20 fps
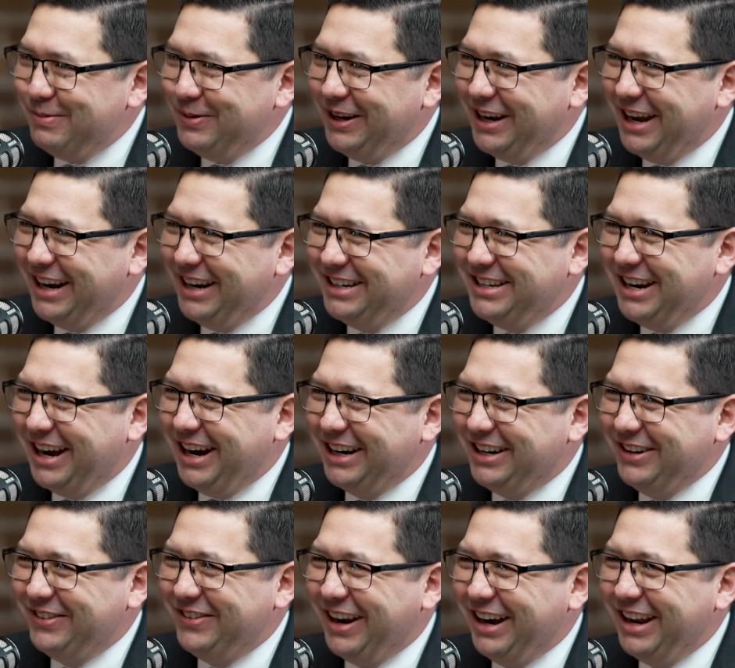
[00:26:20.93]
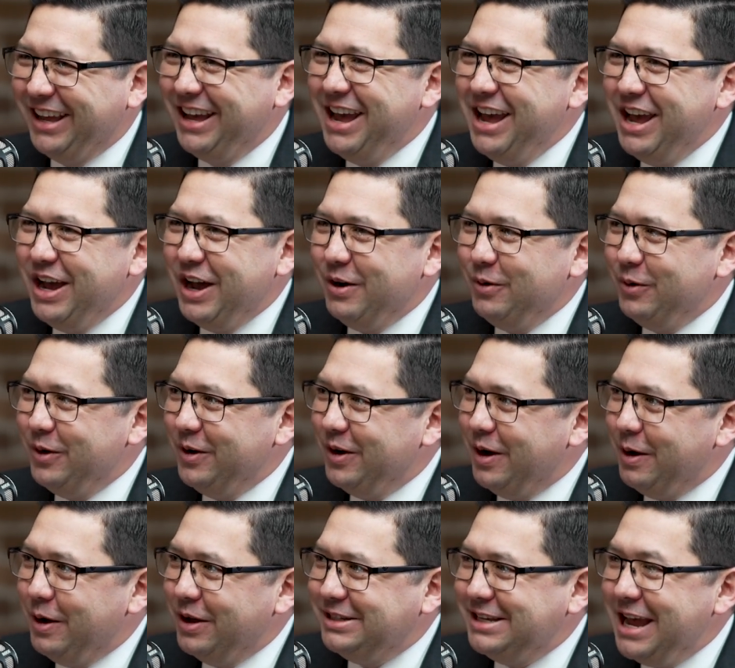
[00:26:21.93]
we kind of talked
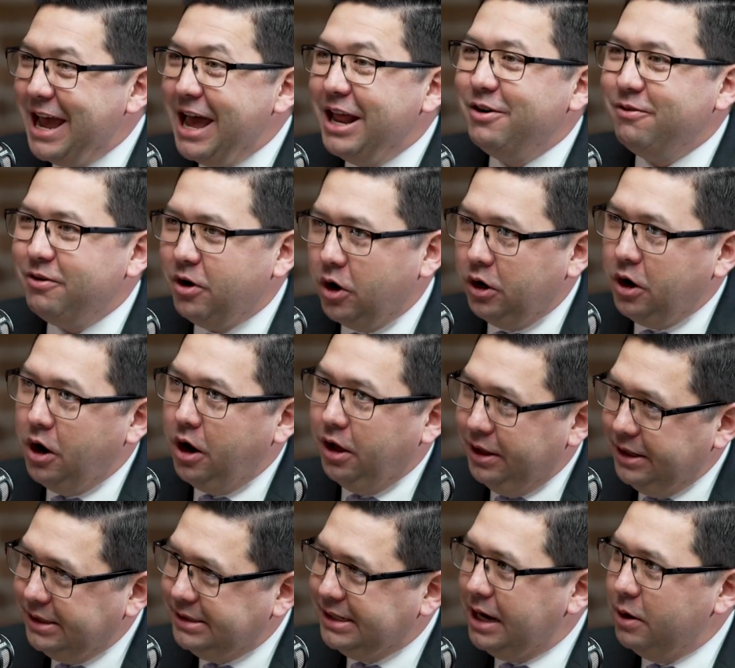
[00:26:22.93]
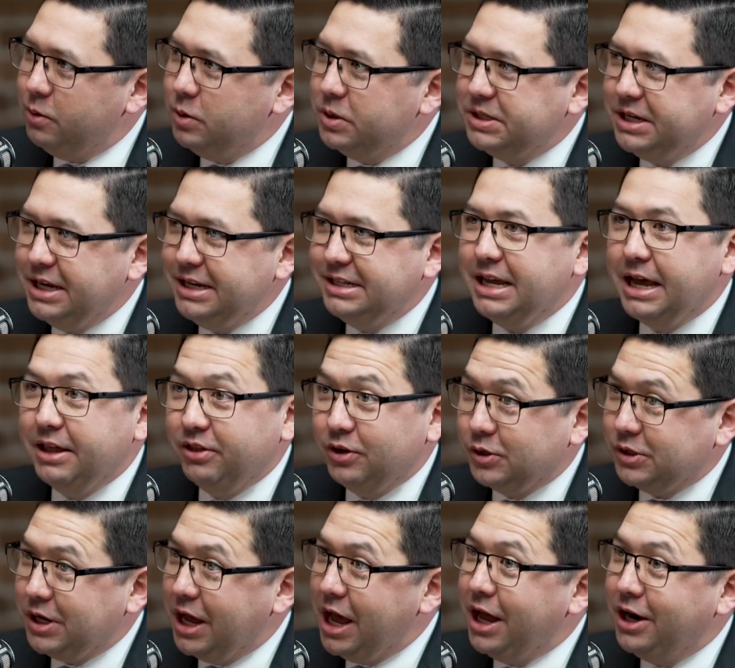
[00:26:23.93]
about 10 of our colleagues, and I will say 10,
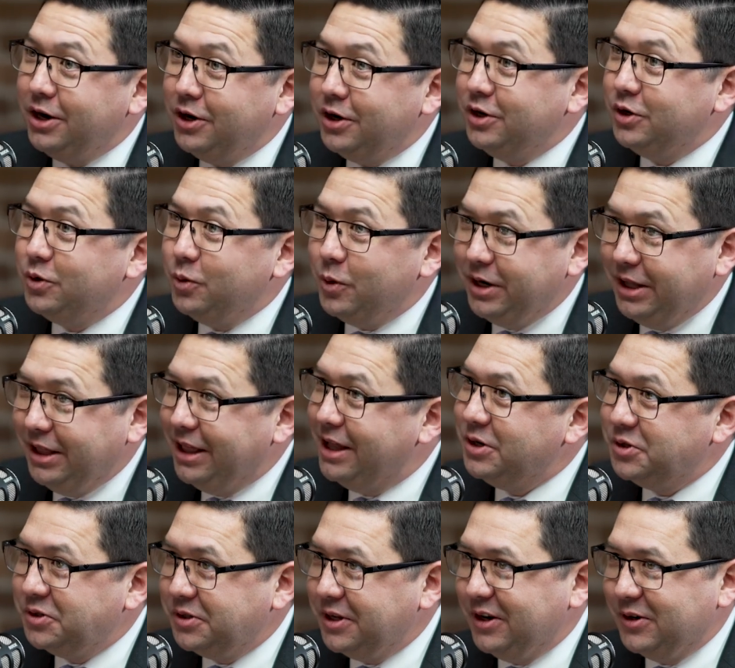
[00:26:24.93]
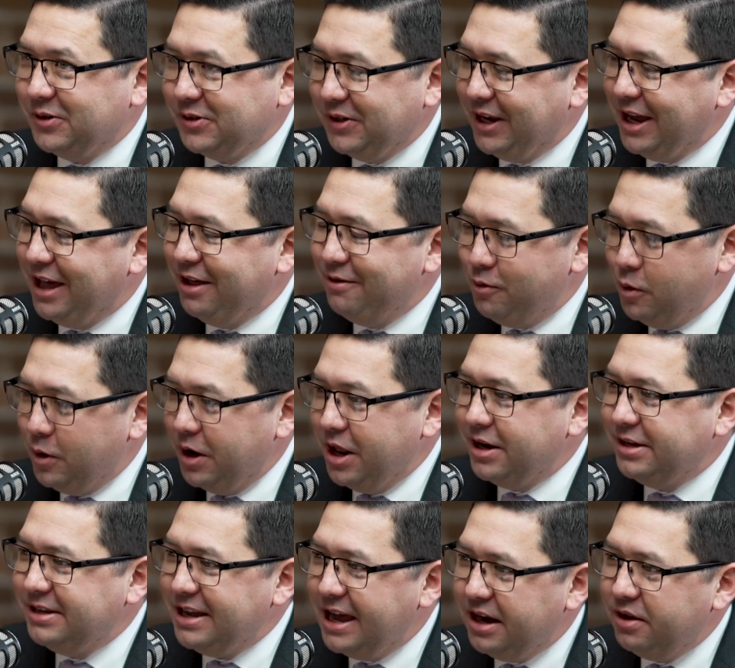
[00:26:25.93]
there's 120 legislators in California,
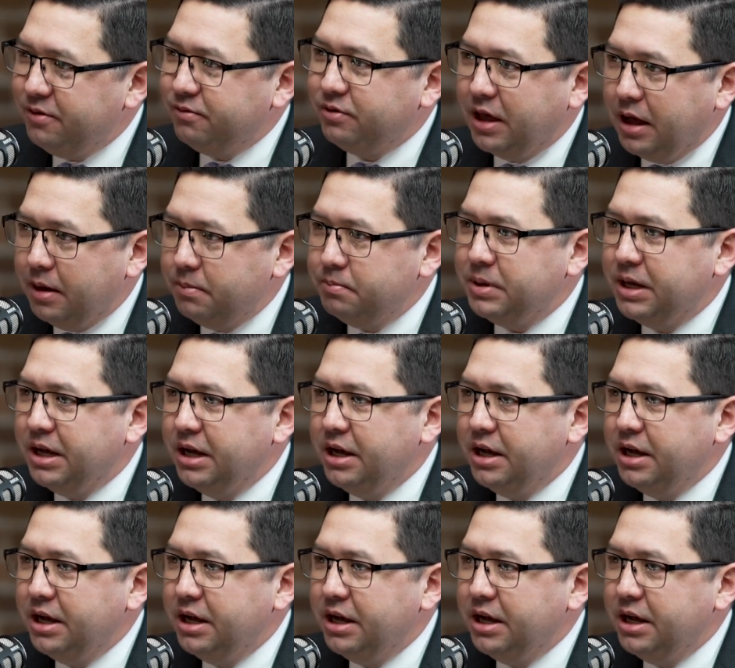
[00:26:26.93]
10 of them